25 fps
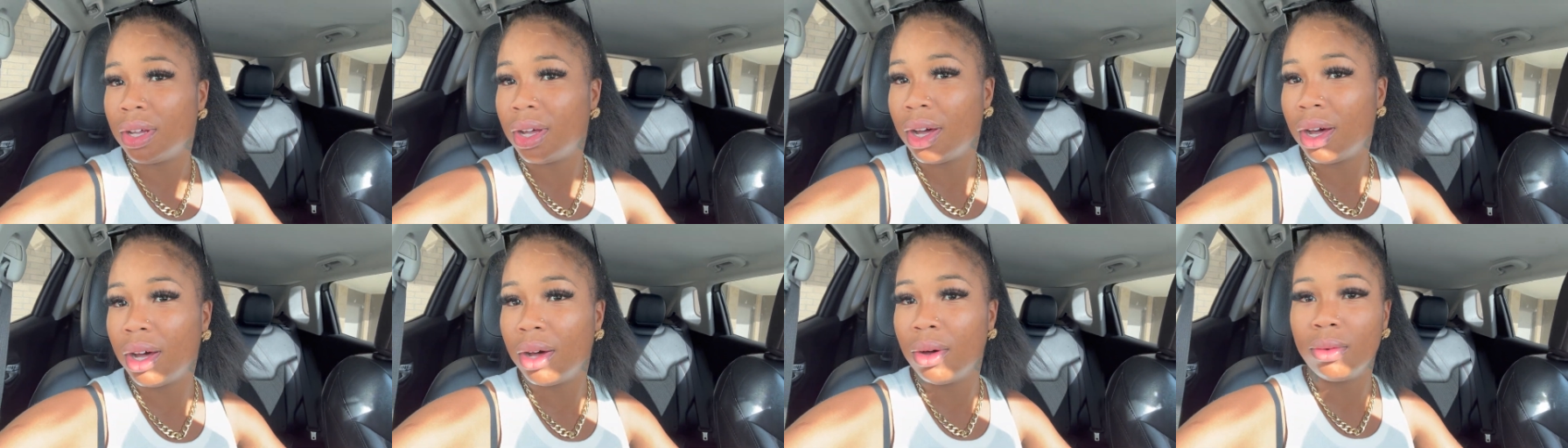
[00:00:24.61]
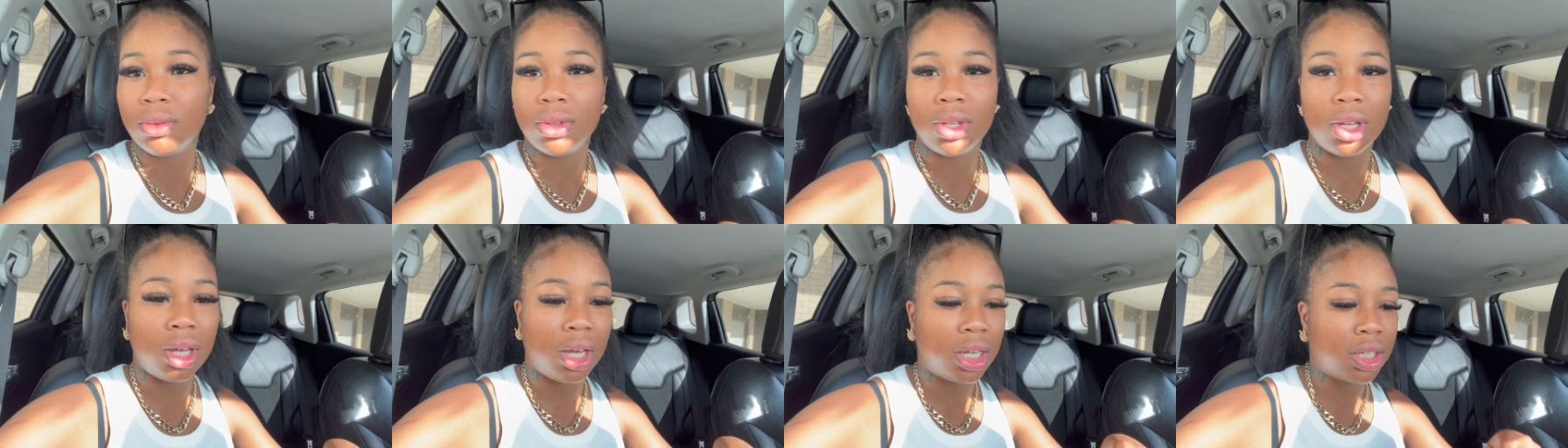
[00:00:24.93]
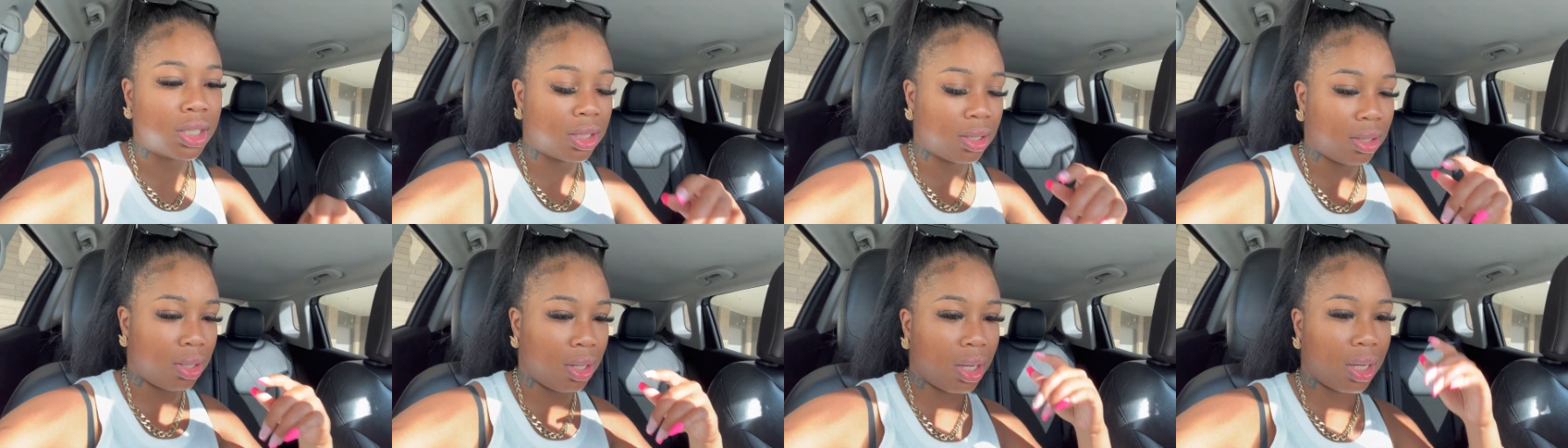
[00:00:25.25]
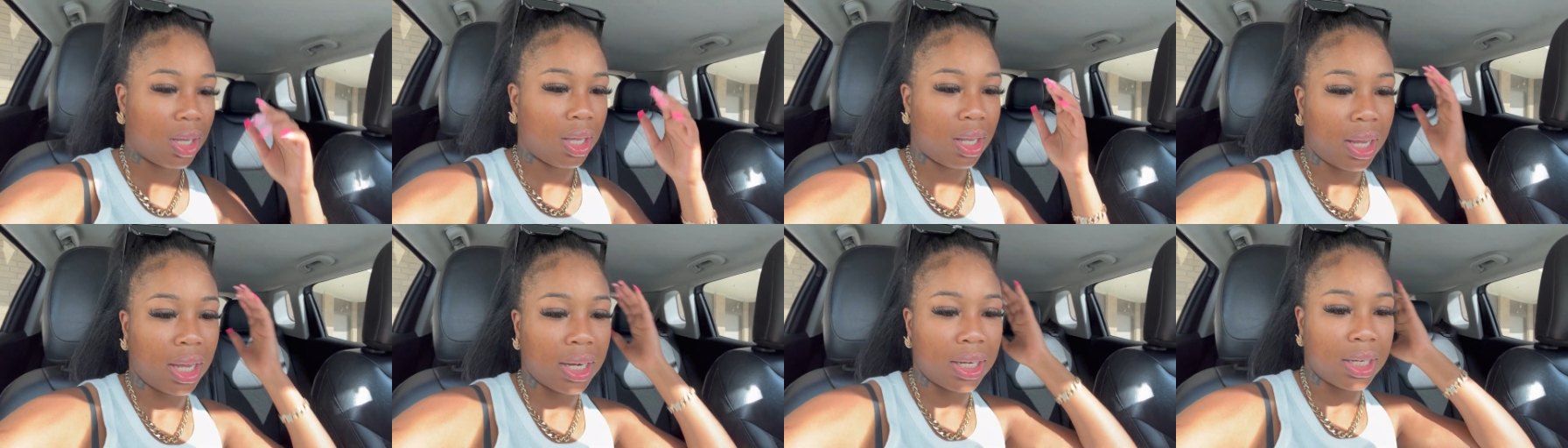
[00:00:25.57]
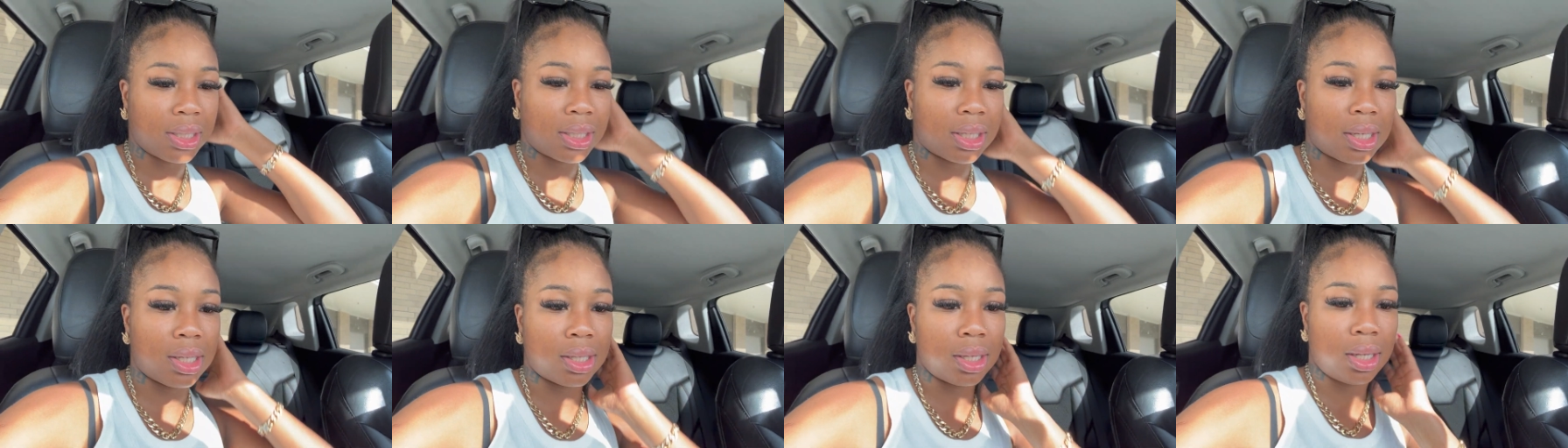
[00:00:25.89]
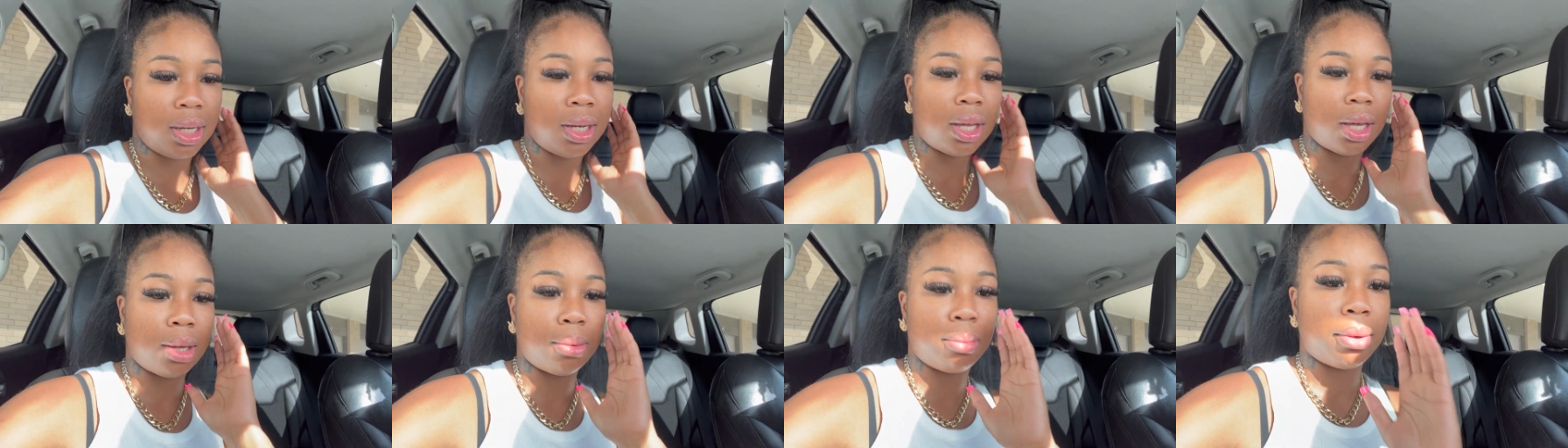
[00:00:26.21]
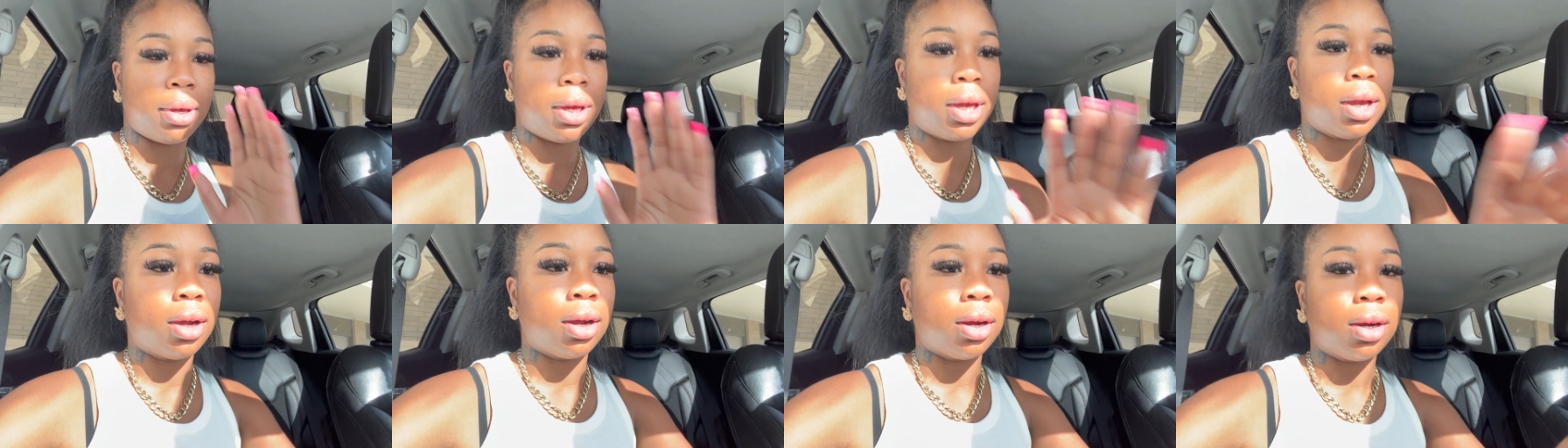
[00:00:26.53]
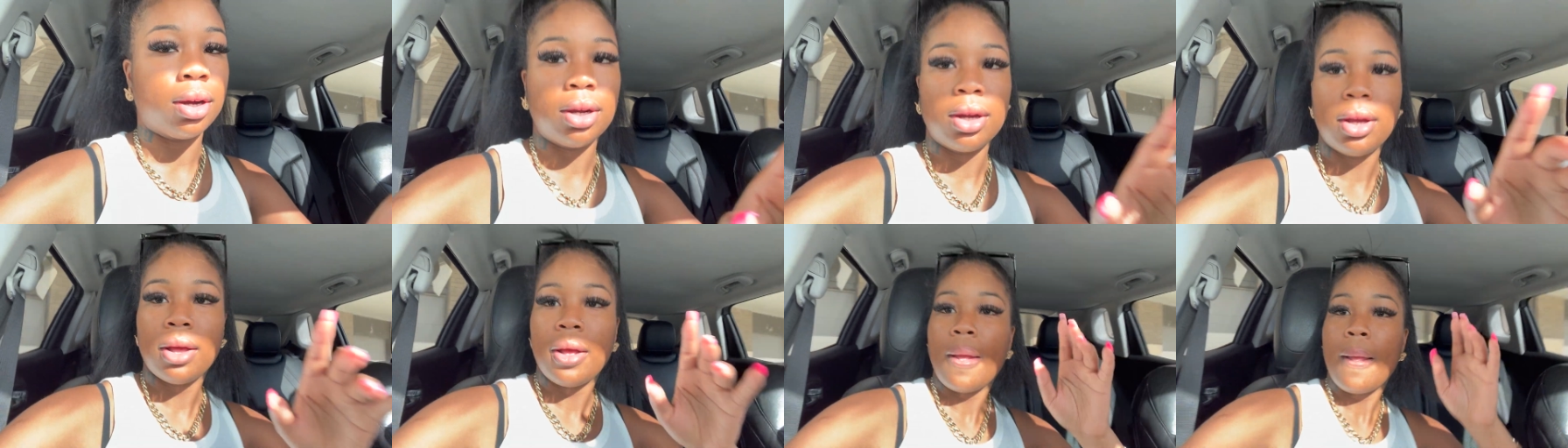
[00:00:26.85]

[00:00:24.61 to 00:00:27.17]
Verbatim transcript: oh it's looking like this because of damn air